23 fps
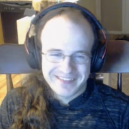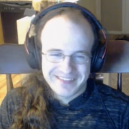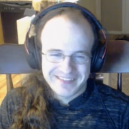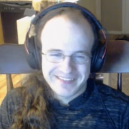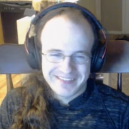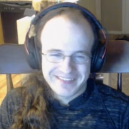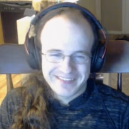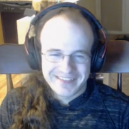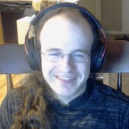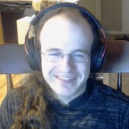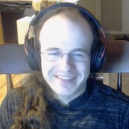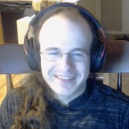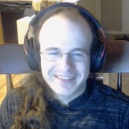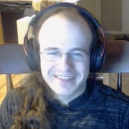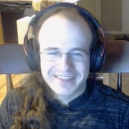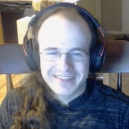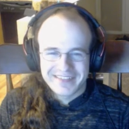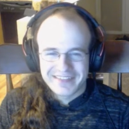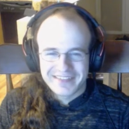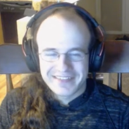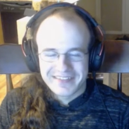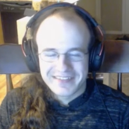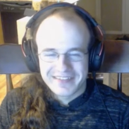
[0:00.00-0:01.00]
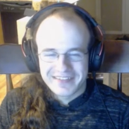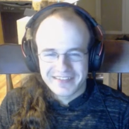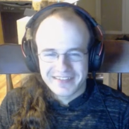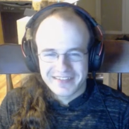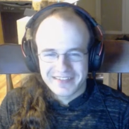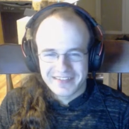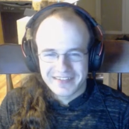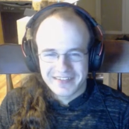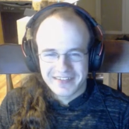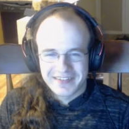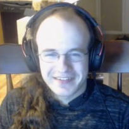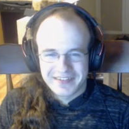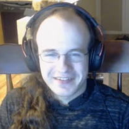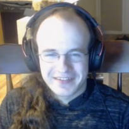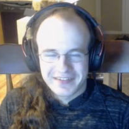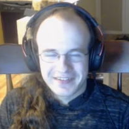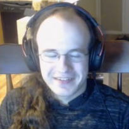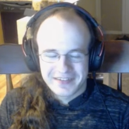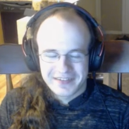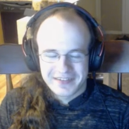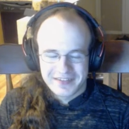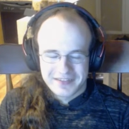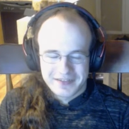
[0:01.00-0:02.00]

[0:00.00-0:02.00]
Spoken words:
Nothing is said.